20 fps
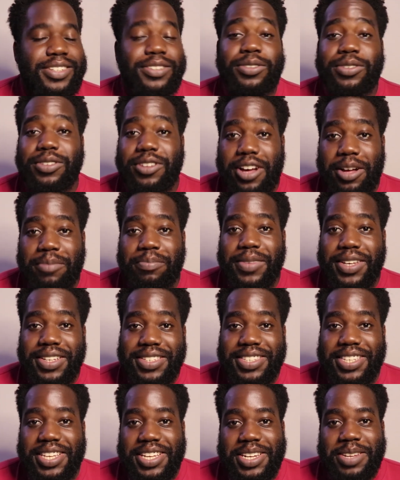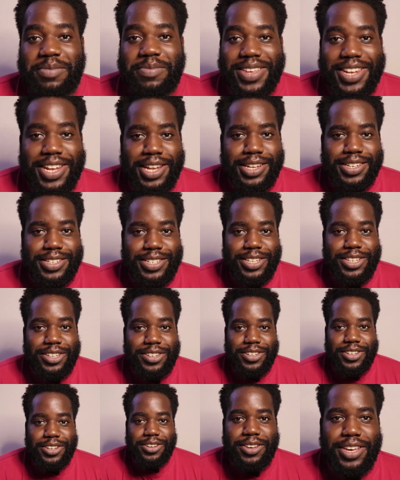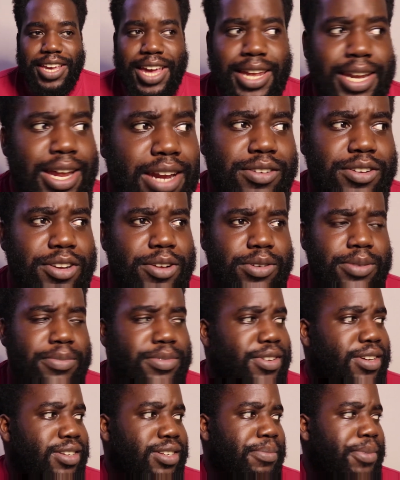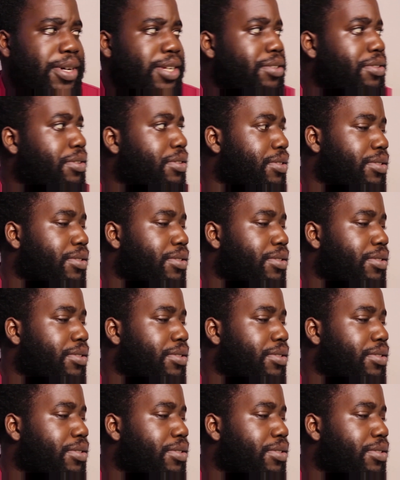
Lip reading: Do not mix cinnamon into your cocaine. I don't know what I'm talking about.